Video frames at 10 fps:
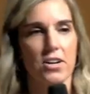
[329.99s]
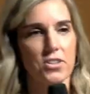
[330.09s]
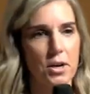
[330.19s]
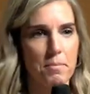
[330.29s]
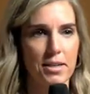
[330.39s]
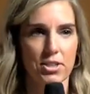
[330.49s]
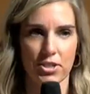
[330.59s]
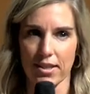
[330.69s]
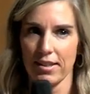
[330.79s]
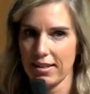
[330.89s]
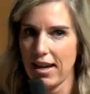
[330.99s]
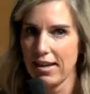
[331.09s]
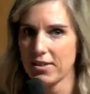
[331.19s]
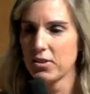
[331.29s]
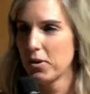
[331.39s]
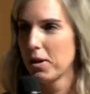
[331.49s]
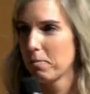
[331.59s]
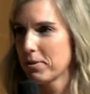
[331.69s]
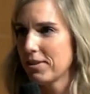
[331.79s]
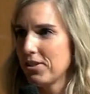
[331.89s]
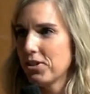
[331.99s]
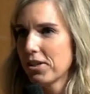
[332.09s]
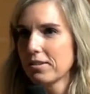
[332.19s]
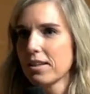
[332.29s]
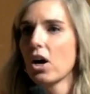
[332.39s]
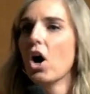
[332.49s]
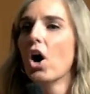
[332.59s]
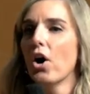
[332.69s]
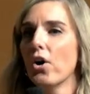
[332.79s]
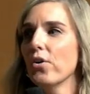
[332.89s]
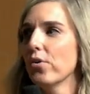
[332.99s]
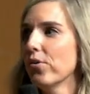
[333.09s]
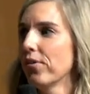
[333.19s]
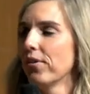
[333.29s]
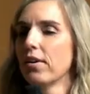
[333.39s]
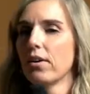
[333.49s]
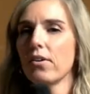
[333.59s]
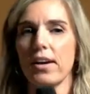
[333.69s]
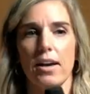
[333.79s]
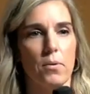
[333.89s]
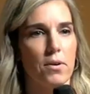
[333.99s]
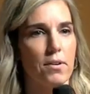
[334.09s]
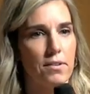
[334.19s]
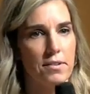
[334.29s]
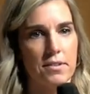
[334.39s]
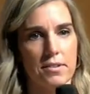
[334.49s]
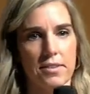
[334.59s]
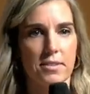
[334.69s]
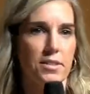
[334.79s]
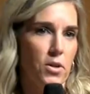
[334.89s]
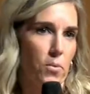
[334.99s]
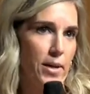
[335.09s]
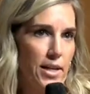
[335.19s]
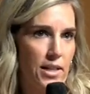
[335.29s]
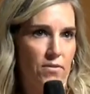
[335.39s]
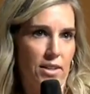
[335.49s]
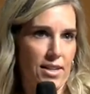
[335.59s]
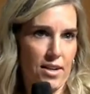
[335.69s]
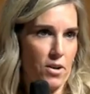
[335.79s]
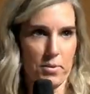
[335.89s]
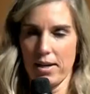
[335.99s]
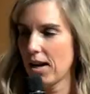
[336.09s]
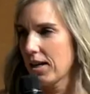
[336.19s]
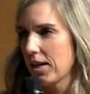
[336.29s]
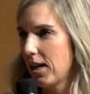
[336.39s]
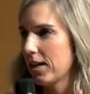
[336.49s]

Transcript: Herman? And she's like, yeah, he's doing a procedure. I was like, oh, okay, well, is, you know, we're going to get the video. We're not going to get it.